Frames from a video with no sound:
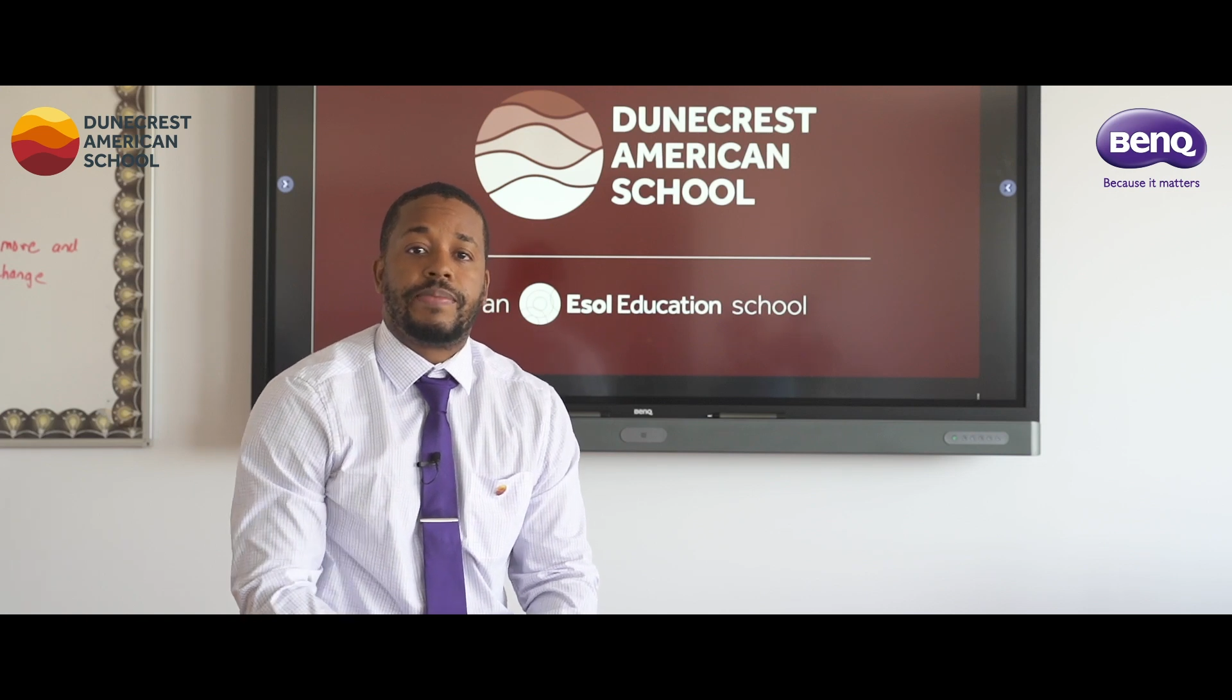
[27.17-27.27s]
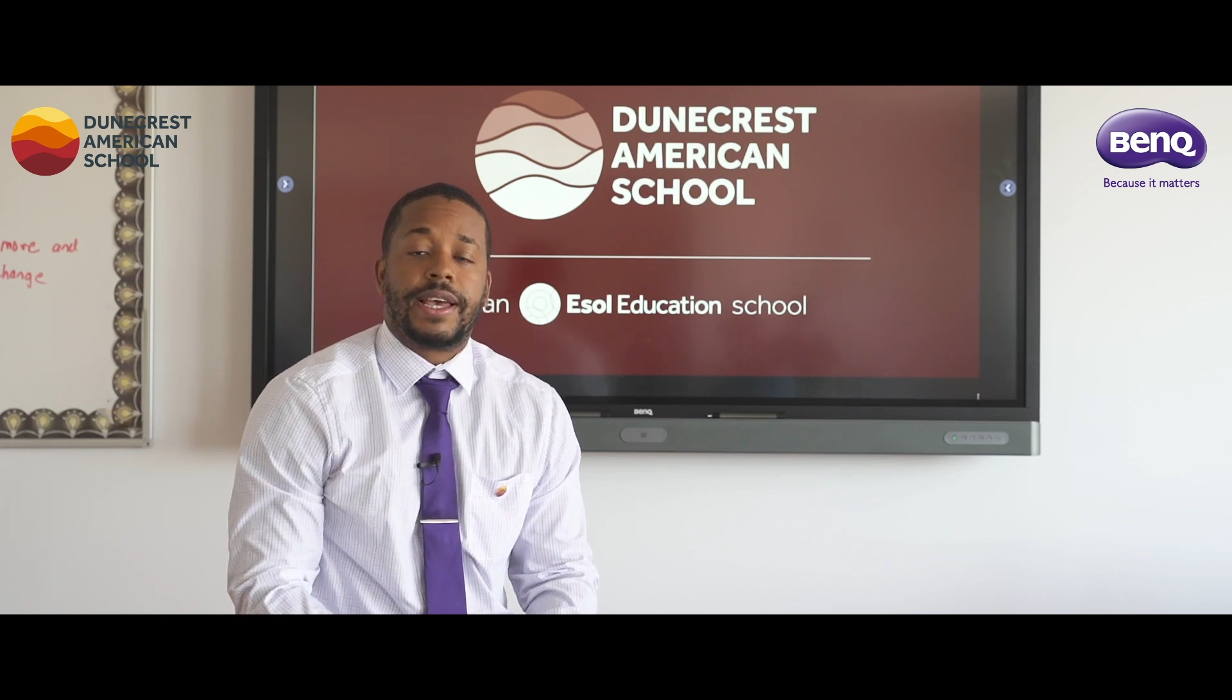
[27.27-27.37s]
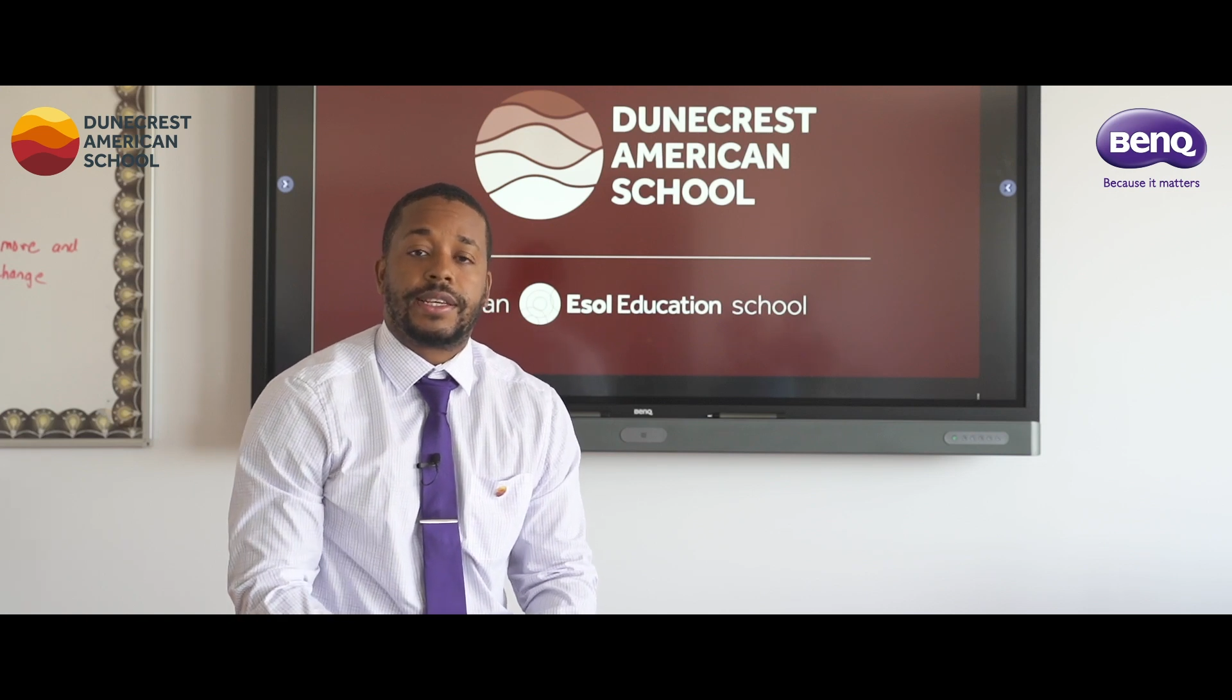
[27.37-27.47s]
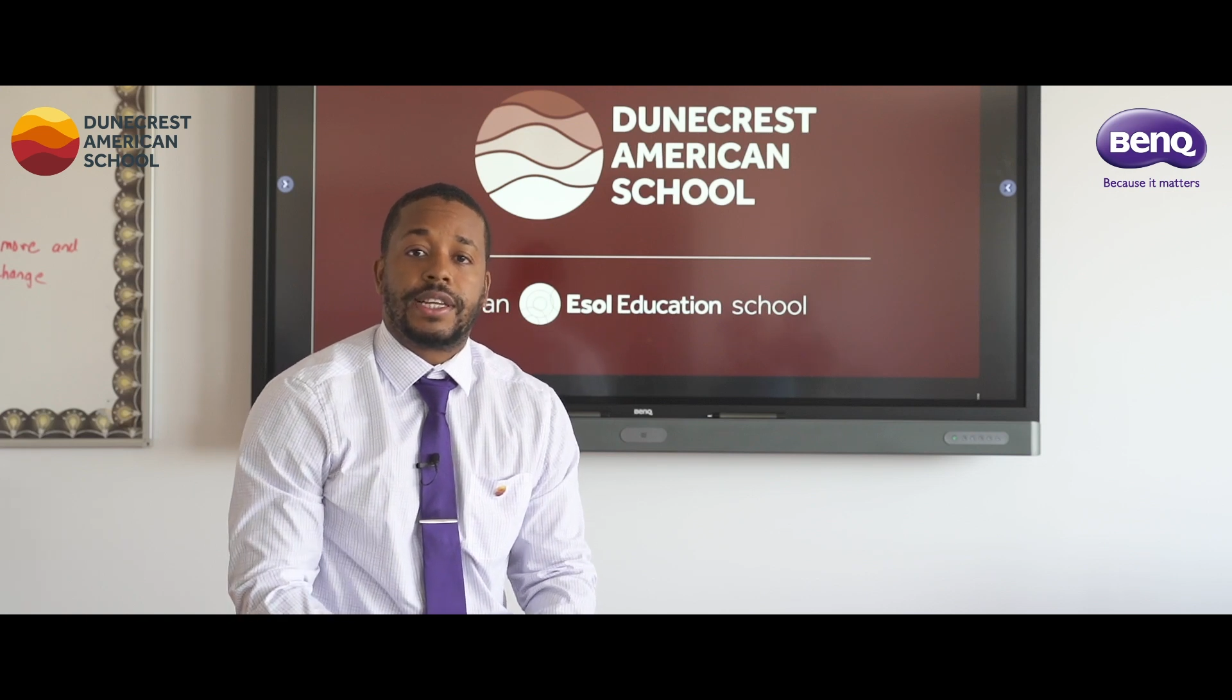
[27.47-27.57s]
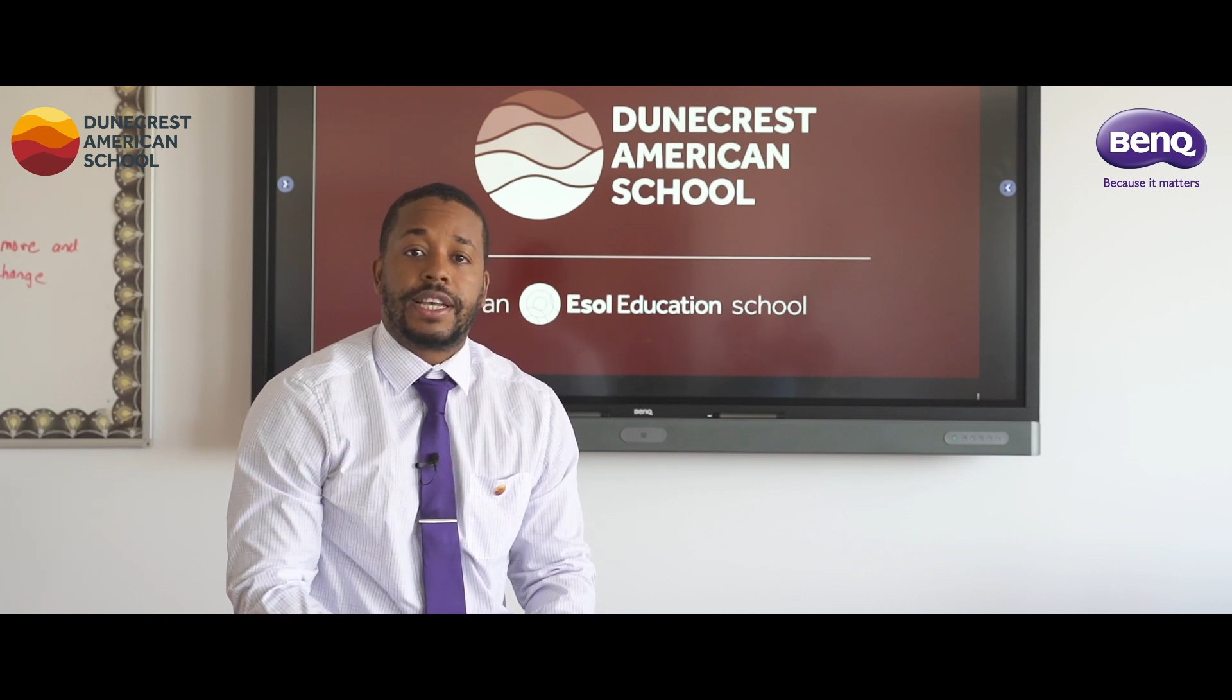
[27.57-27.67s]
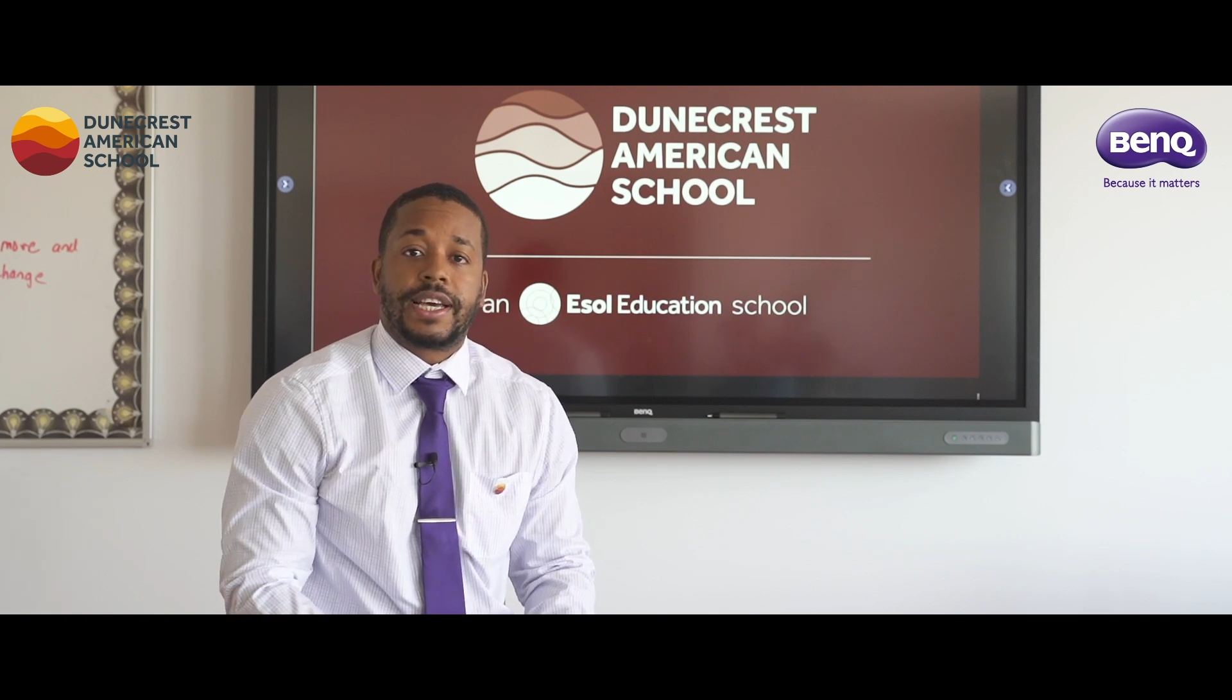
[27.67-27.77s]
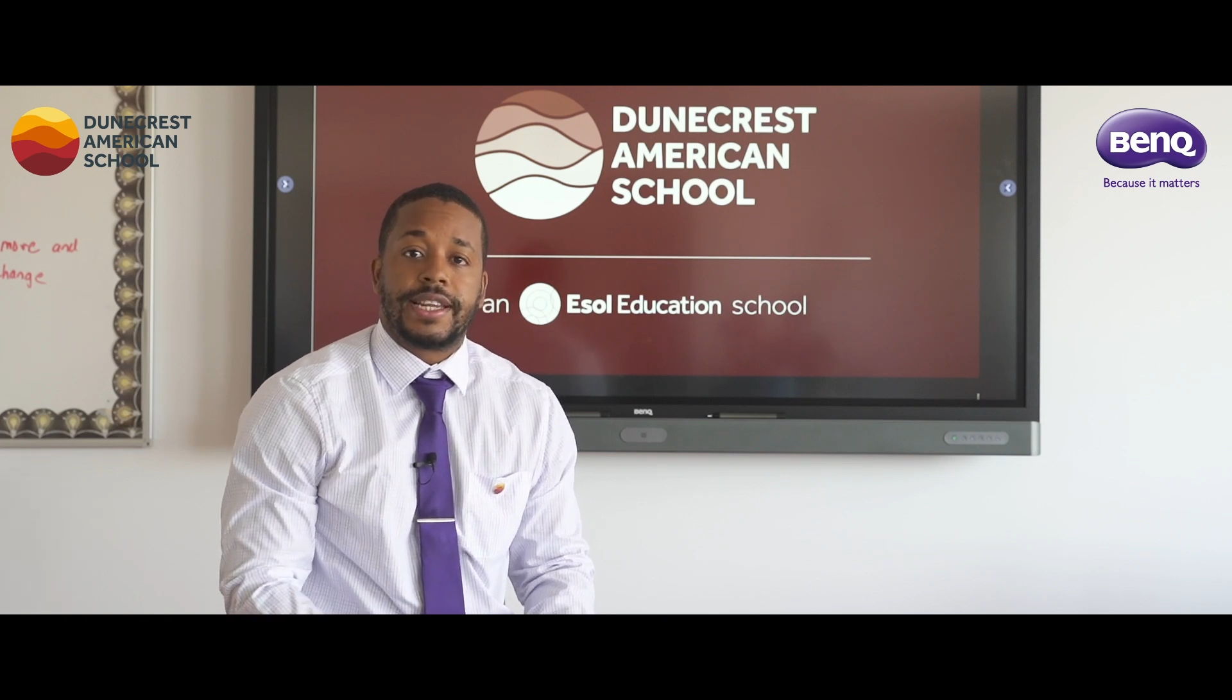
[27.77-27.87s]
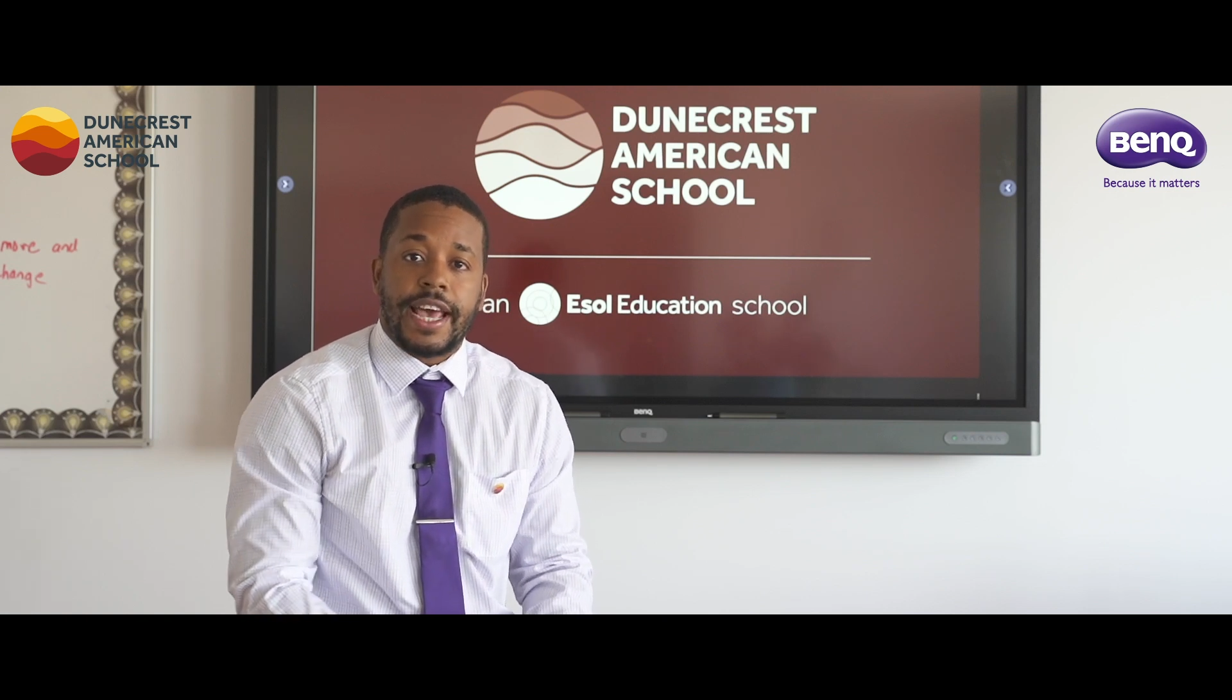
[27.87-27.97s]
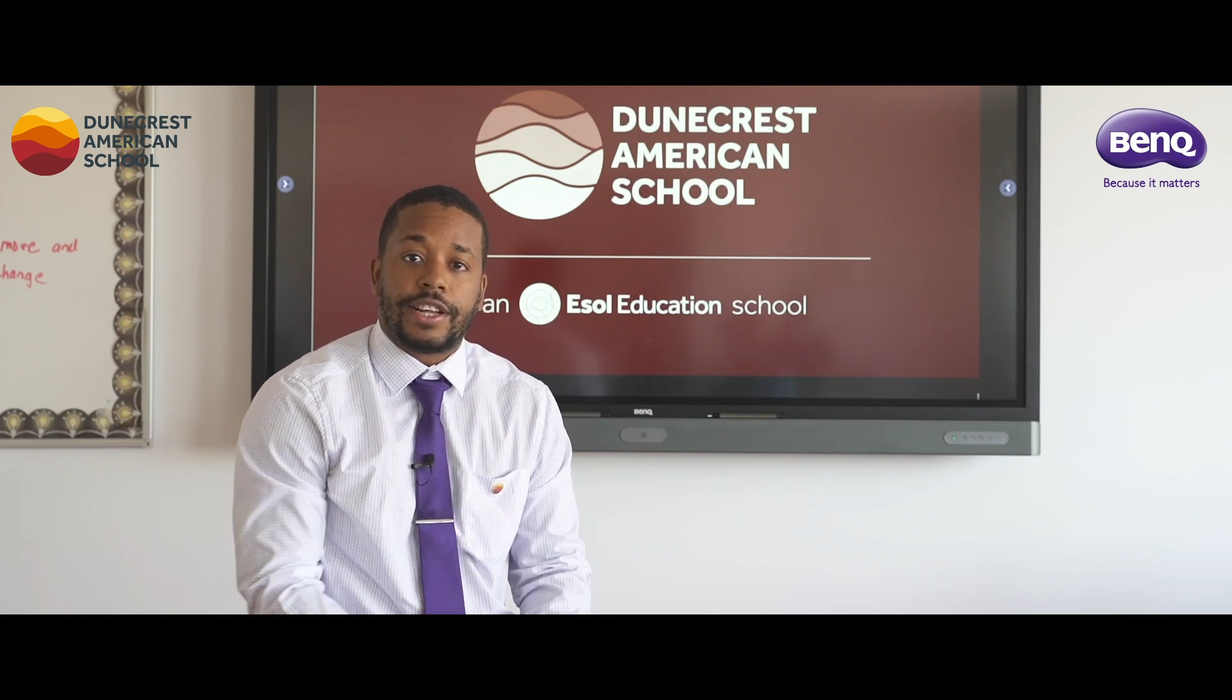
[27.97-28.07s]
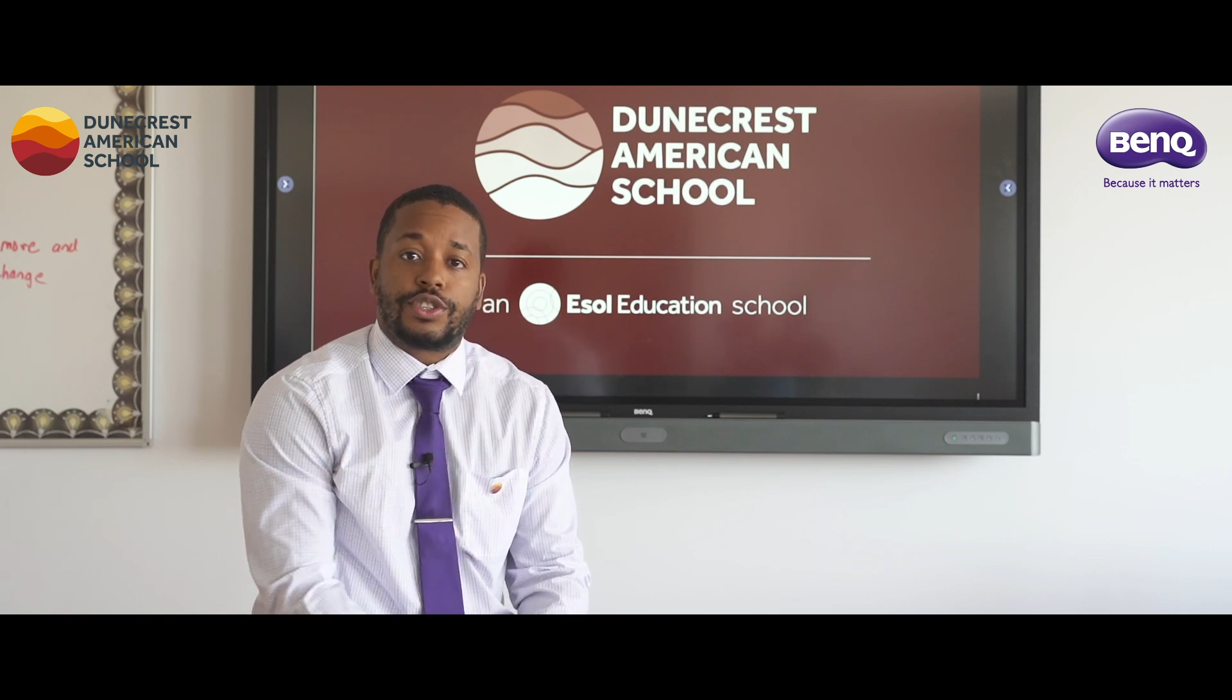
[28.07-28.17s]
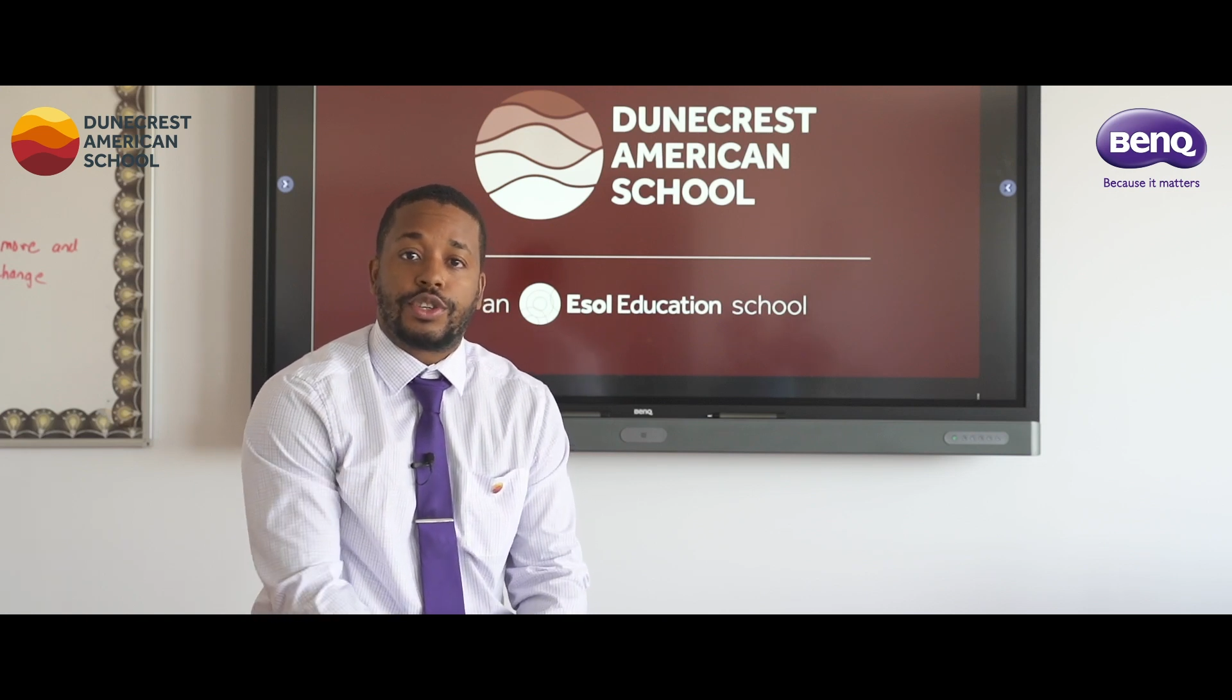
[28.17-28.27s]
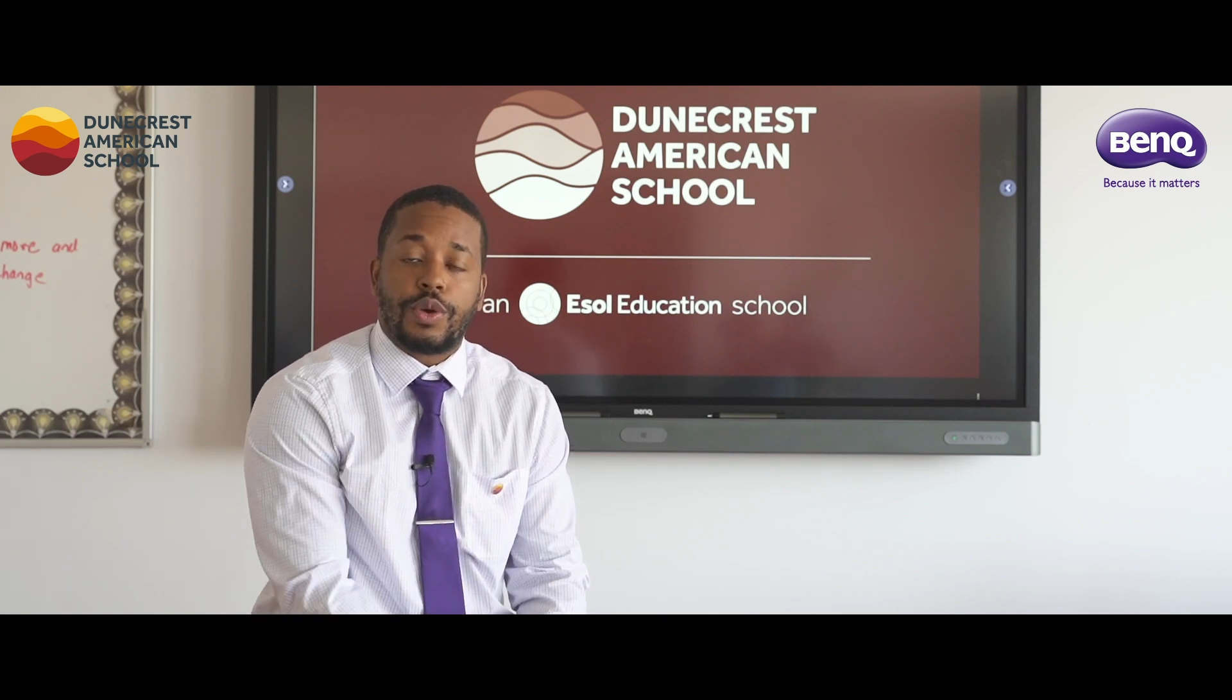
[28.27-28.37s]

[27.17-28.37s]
basically connect